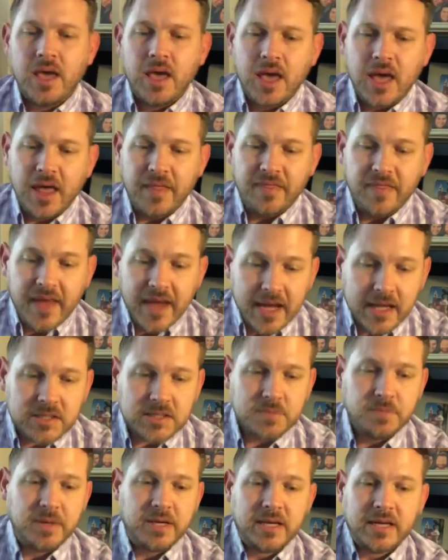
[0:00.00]
And that's
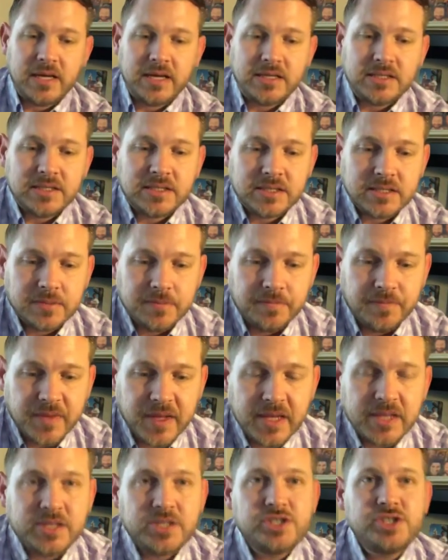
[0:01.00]
because
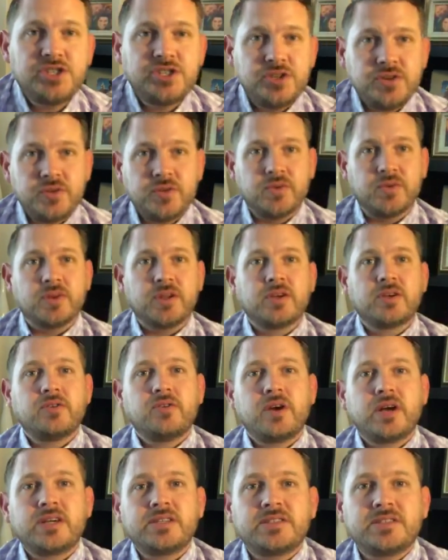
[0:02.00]
in June,
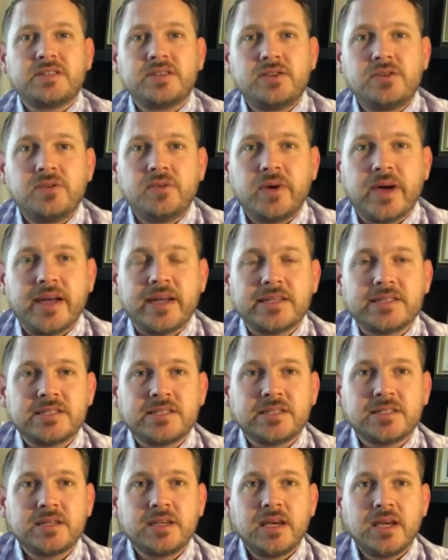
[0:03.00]
across the
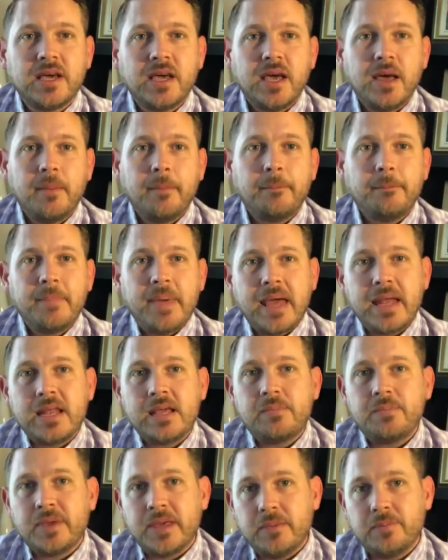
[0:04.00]
U.S., many
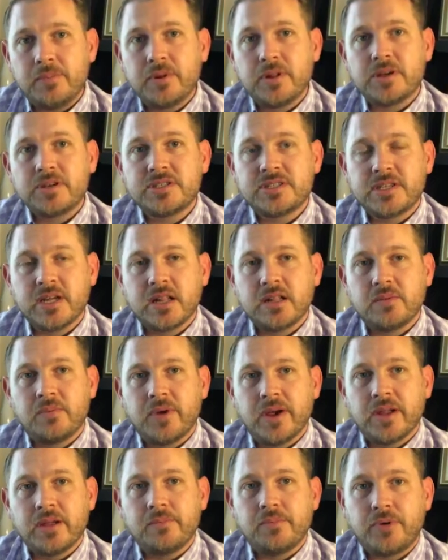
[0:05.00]
people are
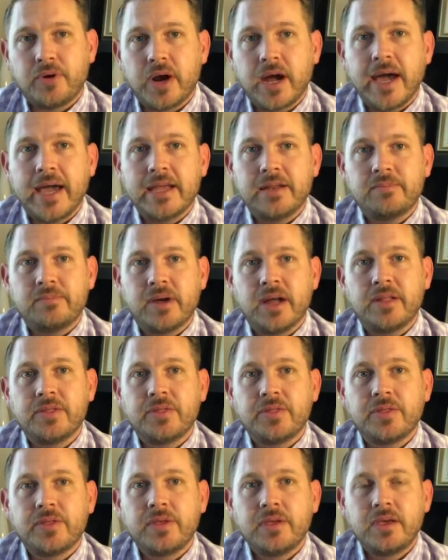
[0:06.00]
celebrating Pride
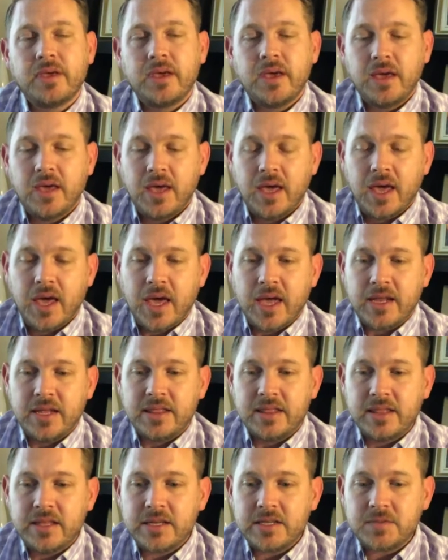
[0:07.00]
Month. And
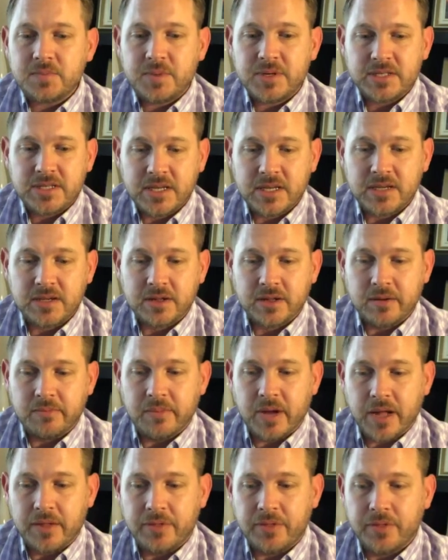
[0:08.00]
in this particular
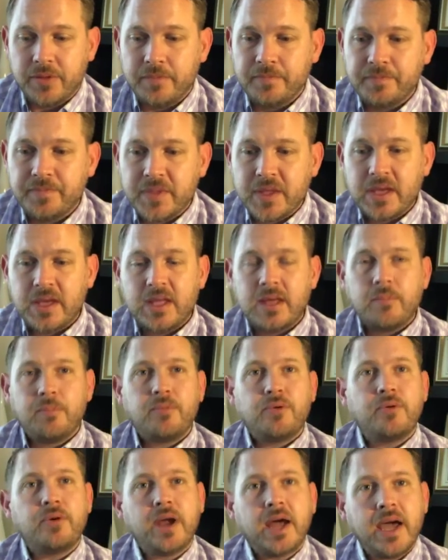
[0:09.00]
month,
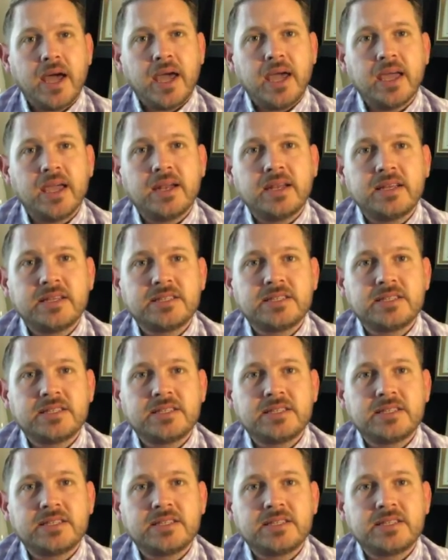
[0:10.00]
Pride is